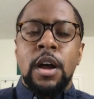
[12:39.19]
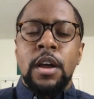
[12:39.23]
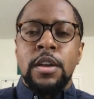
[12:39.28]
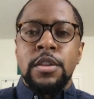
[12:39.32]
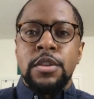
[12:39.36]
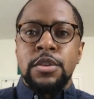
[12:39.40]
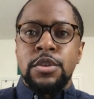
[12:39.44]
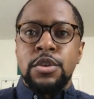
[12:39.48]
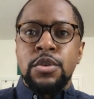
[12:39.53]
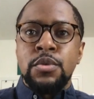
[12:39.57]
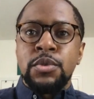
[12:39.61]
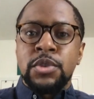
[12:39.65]

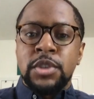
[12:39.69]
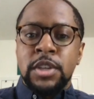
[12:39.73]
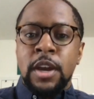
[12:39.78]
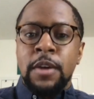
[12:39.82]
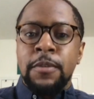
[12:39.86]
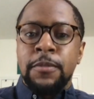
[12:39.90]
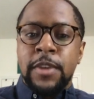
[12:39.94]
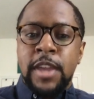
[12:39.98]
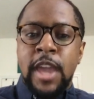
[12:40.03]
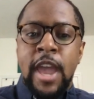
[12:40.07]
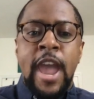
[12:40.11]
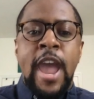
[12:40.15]
use
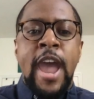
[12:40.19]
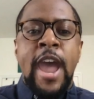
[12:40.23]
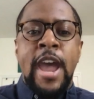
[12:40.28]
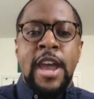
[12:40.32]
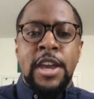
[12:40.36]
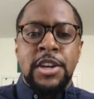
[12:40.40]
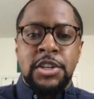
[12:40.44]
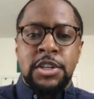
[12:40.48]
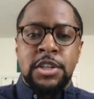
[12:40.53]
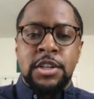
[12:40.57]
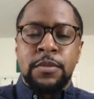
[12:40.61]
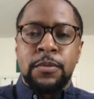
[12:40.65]
of
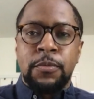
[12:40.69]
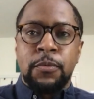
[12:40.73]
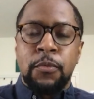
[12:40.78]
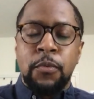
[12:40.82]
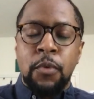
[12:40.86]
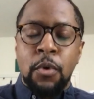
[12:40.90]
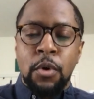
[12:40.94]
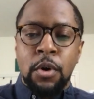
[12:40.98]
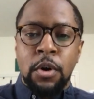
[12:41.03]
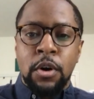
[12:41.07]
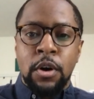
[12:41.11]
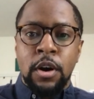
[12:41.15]
cash
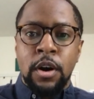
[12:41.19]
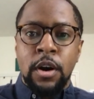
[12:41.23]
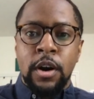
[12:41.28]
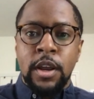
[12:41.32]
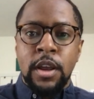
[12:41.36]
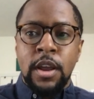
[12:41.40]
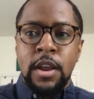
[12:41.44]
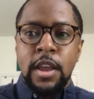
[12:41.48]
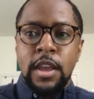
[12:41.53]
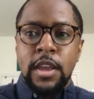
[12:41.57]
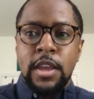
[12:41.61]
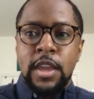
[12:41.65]

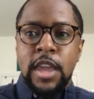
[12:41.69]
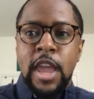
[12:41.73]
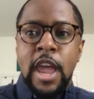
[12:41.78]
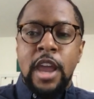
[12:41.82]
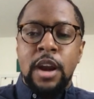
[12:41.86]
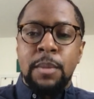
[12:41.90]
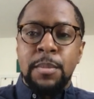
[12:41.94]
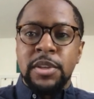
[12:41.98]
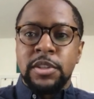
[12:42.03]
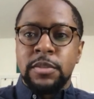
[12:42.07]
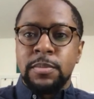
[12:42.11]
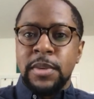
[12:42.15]
for
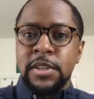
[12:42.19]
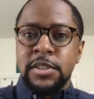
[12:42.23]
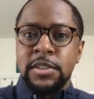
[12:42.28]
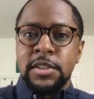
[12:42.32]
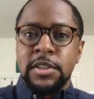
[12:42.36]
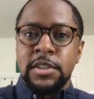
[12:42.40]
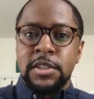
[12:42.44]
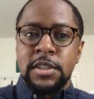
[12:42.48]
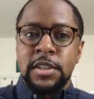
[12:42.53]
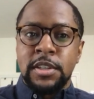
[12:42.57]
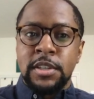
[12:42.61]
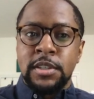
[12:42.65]
cannabis
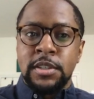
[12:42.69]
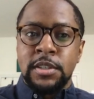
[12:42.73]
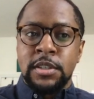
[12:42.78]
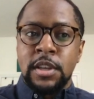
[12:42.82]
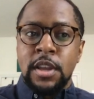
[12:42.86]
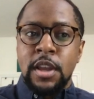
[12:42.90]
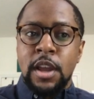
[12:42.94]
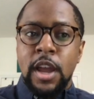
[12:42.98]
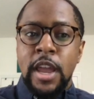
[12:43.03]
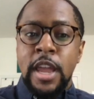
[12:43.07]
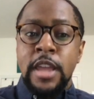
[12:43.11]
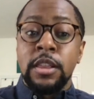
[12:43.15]
businesses
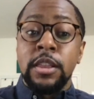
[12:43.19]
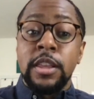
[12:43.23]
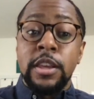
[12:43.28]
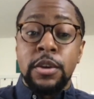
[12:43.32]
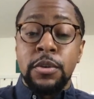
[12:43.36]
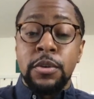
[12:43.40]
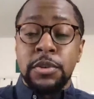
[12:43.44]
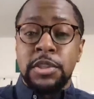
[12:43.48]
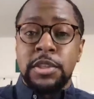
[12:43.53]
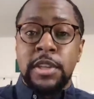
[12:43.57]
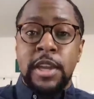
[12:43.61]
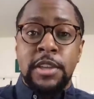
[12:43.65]
in
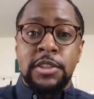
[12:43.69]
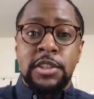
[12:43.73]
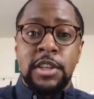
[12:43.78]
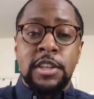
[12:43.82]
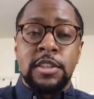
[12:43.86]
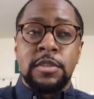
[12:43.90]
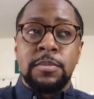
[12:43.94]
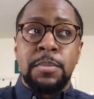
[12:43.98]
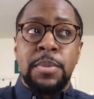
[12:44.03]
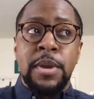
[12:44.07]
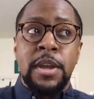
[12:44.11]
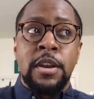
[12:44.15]
legal states
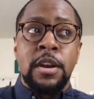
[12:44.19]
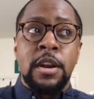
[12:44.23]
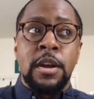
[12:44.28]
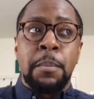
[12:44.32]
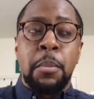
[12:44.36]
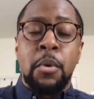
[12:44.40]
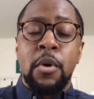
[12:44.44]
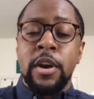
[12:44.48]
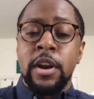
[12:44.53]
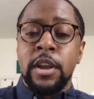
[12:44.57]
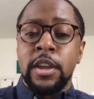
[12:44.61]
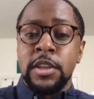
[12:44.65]
has been a
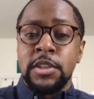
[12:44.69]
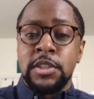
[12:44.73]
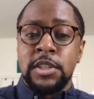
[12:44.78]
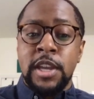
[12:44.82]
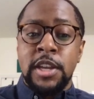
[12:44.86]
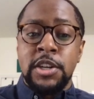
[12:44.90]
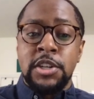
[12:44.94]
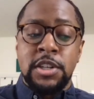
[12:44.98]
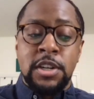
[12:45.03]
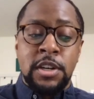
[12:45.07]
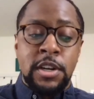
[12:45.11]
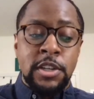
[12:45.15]
point of
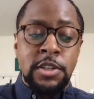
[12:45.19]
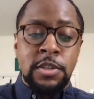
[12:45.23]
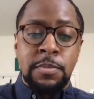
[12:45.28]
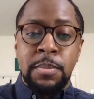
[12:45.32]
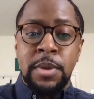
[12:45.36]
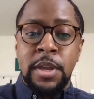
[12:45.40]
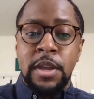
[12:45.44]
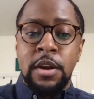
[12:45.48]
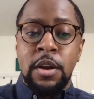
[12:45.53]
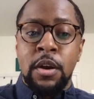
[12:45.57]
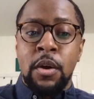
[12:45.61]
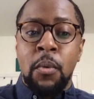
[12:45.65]
contention. It's
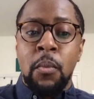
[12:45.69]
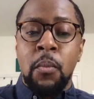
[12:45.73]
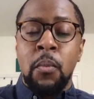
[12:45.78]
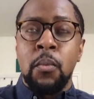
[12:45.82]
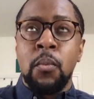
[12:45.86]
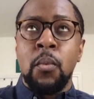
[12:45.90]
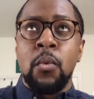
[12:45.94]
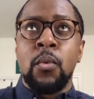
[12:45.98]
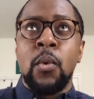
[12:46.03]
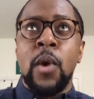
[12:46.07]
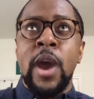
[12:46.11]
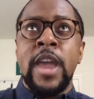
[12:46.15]
been a
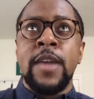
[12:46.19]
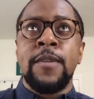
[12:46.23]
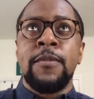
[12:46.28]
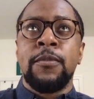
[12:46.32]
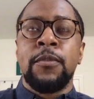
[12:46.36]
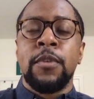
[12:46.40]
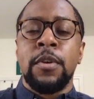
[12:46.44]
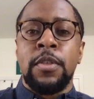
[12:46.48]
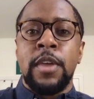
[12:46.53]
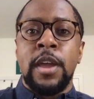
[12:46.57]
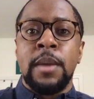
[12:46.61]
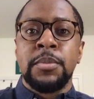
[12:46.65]
way
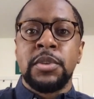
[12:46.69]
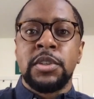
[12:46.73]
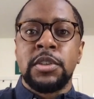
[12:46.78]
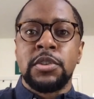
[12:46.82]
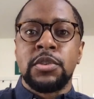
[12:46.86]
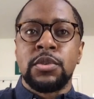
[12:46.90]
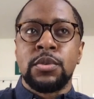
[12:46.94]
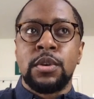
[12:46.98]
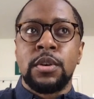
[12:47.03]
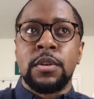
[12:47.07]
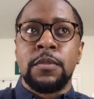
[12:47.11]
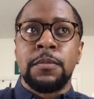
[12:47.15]
for them to
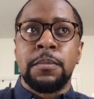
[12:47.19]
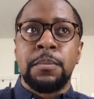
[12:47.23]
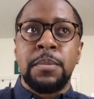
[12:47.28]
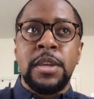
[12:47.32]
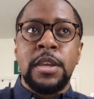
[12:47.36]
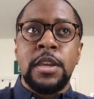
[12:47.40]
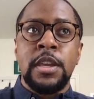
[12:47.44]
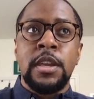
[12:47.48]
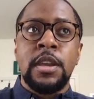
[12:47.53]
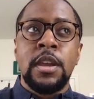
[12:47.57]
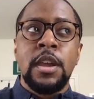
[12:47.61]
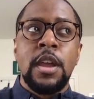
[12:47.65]
sort of
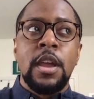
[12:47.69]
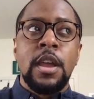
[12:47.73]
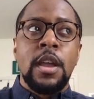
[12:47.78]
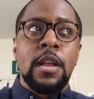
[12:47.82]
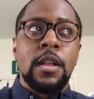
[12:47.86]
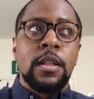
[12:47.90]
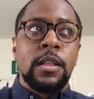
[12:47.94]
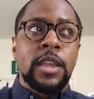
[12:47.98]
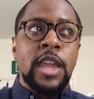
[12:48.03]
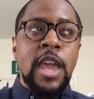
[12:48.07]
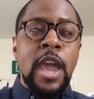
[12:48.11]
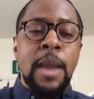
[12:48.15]
be
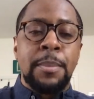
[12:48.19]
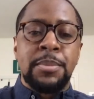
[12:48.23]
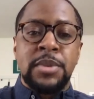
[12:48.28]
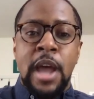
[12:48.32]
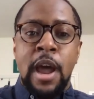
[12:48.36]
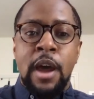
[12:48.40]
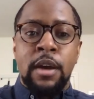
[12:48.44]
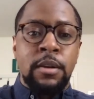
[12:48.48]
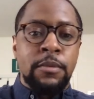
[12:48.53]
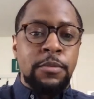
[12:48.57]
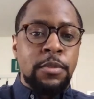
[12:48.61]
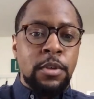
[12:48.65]
kept
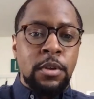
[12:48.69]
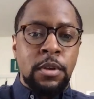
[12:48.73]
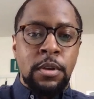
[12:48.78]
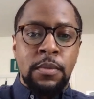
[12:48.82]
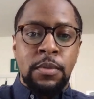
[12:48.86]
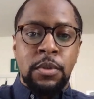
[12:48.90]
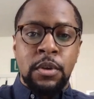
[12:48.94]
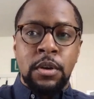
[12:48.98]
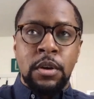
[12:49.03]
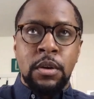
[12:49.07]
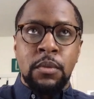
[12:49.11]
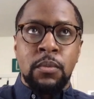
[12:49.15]
out of
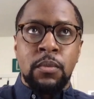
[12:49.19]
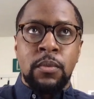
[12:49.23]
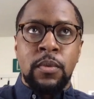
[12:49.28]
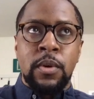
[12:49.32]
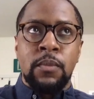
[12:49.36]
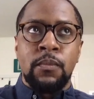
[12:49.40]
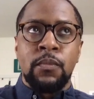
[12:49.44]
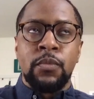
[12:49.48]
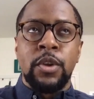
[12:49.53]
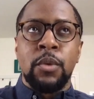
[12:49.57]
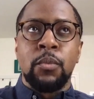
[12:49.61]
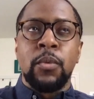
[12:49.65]

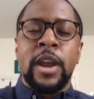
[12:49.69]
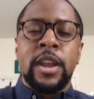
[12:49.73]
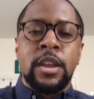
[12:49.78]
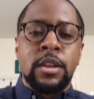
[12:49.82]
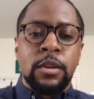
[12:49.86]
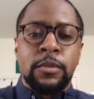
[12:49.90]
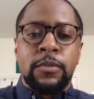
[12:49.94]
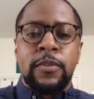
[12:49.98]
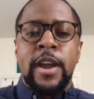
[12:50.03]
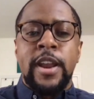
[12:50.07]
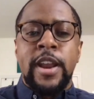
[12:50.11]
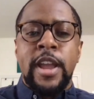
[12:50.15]
the
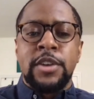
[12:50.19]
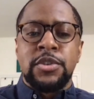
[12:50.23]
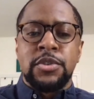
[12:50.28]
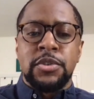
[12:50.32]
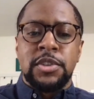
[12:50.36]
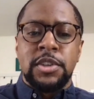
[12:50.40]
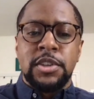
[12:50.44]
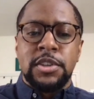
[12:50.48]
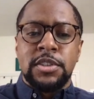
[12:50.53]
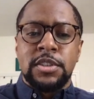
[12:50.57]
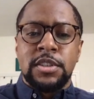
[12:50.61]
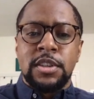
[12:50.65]
regular financial
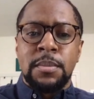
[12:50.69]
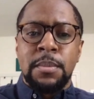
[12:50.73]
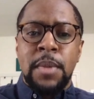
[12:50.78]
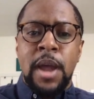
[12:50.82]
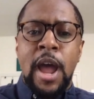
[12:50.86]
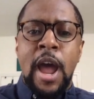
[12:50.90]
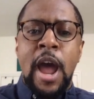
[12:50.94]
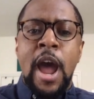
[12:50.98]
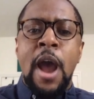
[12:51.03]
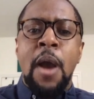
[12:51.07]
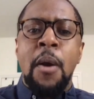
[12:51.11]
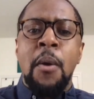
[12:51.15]
system.
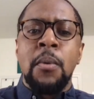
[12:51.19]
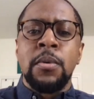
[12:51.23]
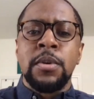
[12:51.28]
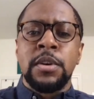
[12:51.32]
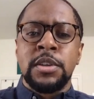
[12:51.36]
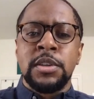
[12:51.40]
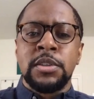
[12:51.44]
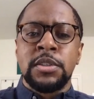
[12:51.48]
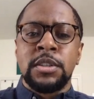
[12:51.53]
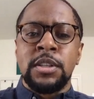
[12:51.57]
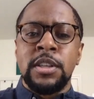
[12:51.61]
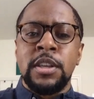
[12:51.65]
How
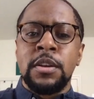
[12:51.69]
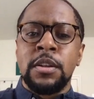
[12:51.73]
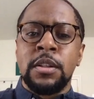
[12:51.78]
does